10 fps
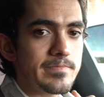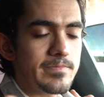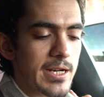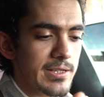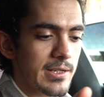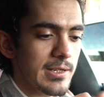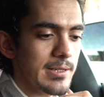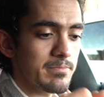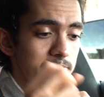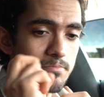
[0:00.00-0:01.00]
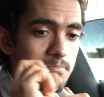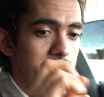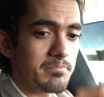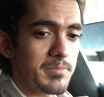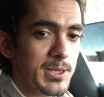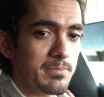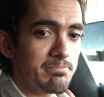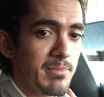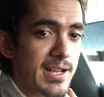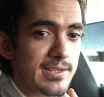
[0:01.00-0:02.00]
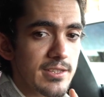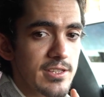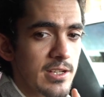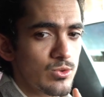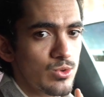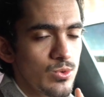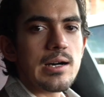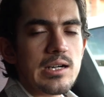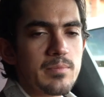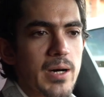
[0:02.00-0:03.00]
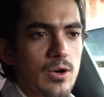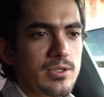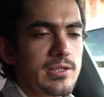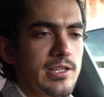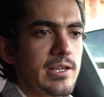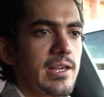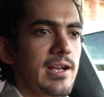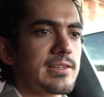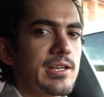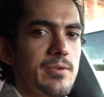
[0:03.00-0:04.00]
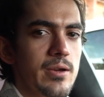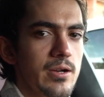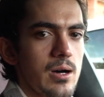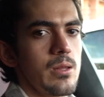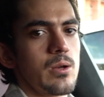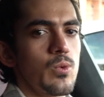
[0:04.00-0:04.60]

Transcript: I think is the best thing to do. About the exterior color,